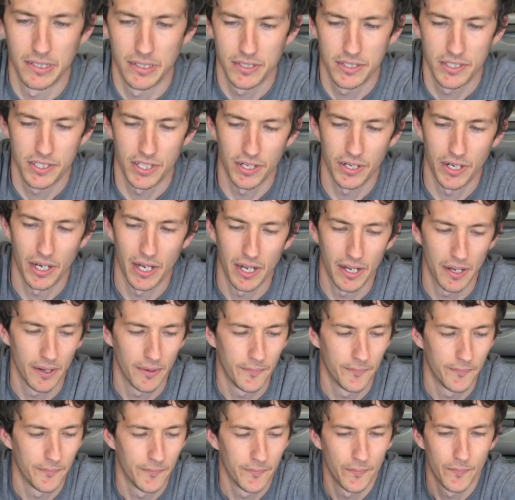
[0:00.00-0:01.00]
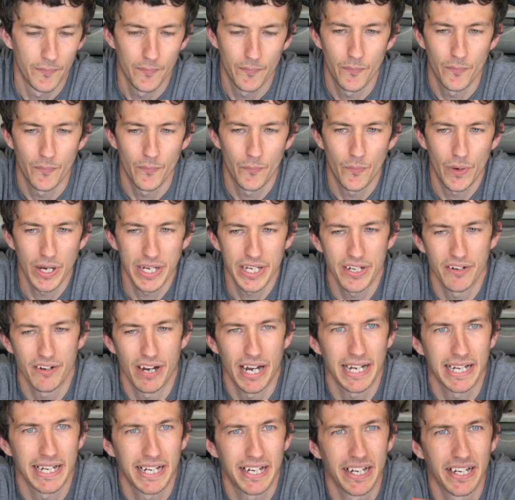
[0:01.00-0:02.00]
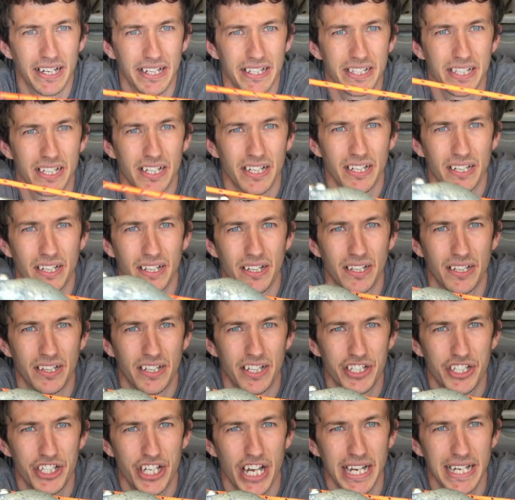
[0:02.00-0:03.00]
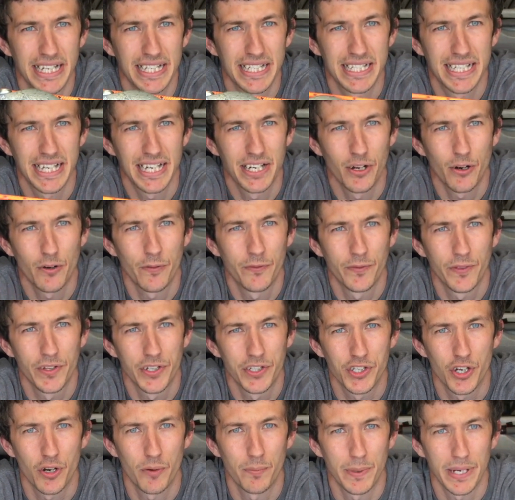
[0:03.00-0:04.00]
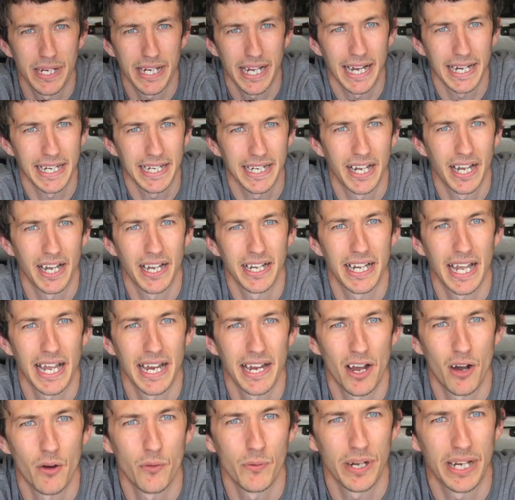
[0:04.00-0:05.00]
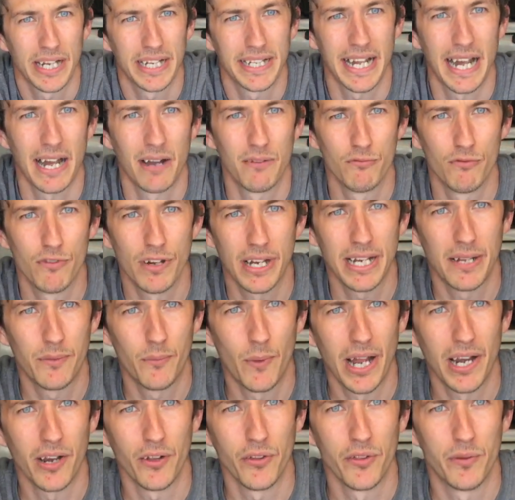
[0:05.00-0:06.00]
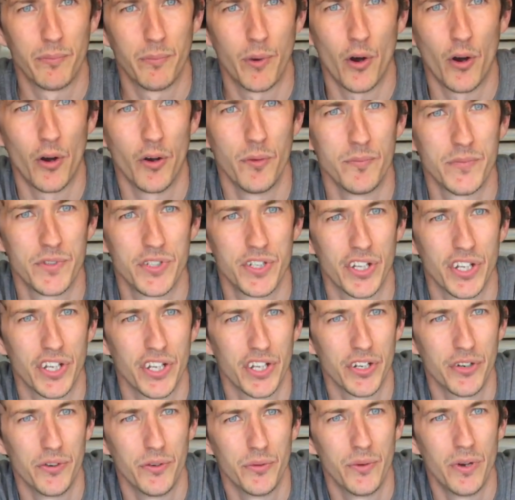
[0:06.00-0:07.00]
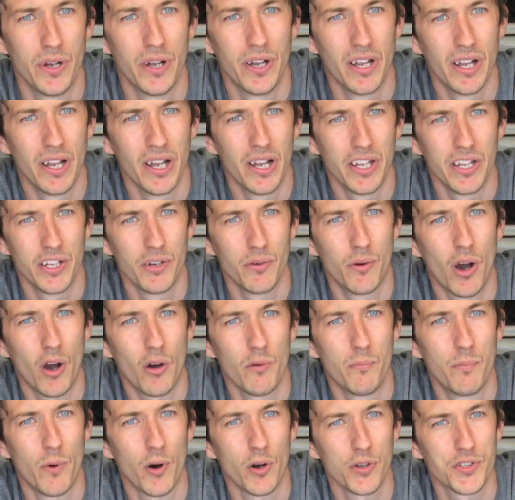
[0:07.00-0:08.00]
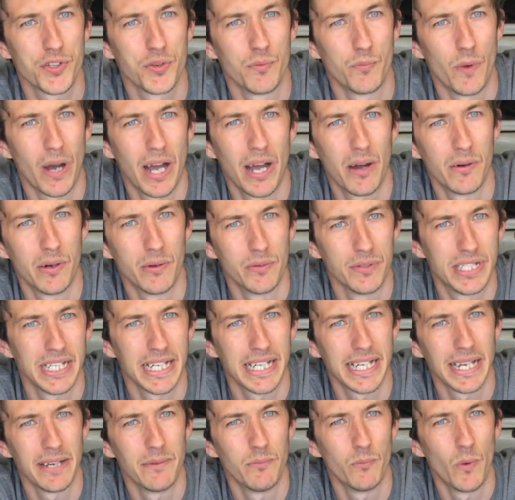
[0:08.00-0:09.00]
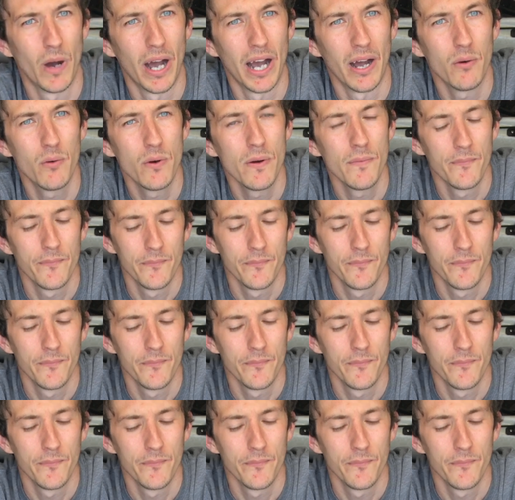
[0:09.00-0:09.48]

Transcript: so that when you're anchored, the chain's sitting off the top of the anchor, again holding it down really well on the bottom, so you'll hold bottom well, it'll dig in well.